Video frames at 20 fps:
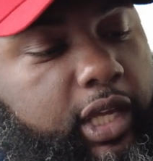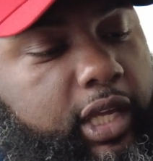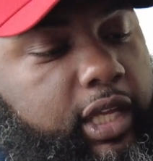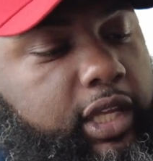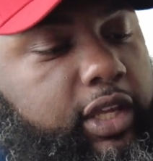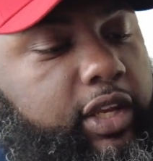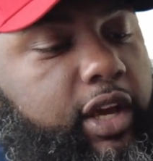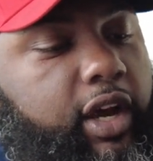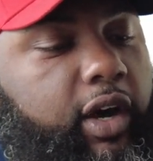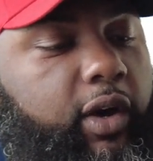
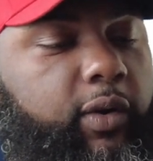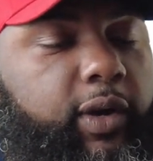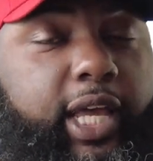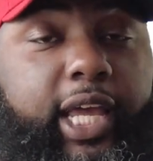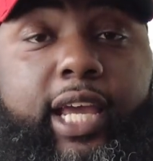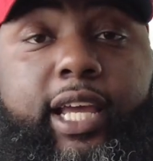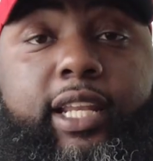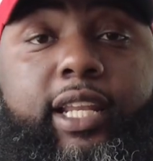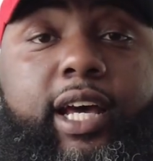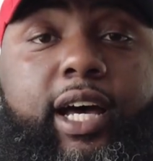
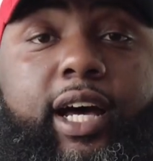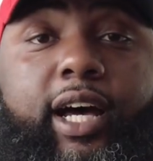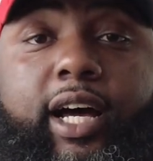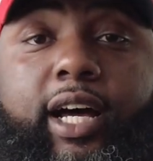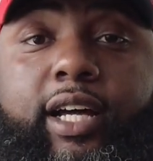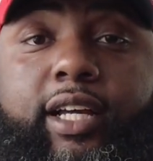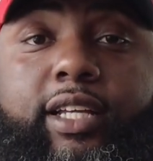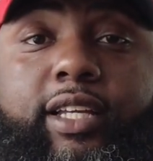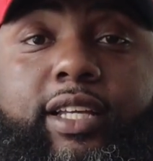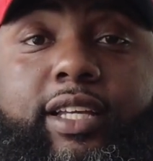and
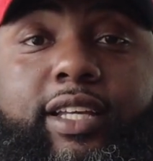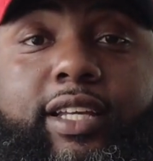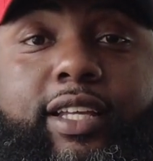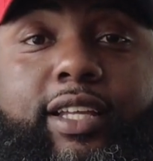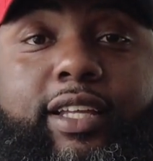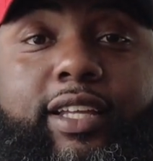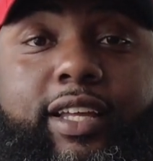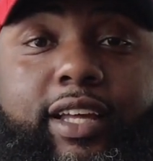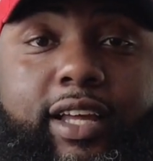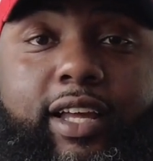I'm
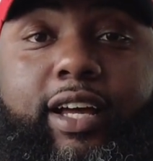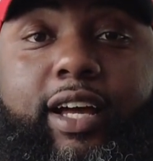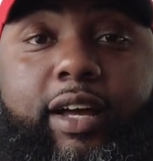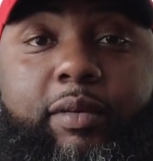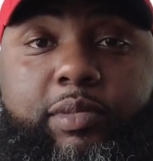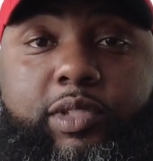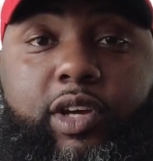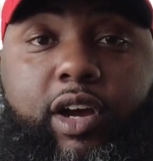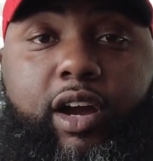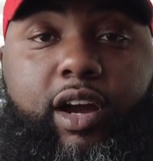
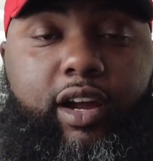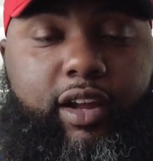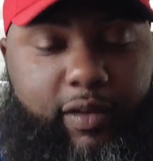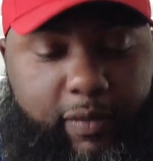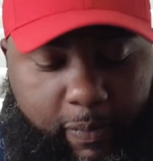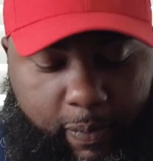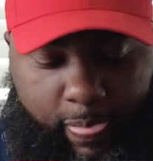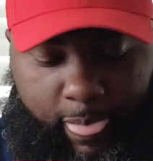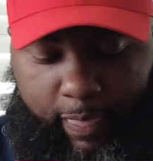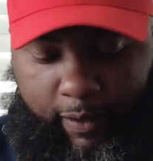sorry,
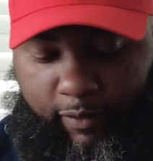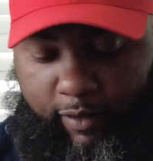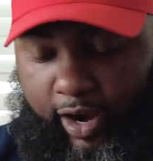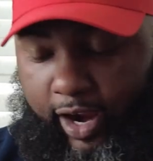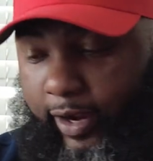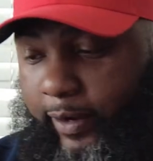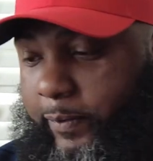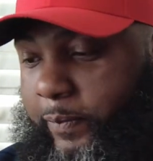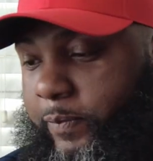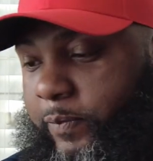
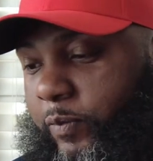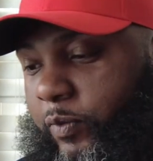right?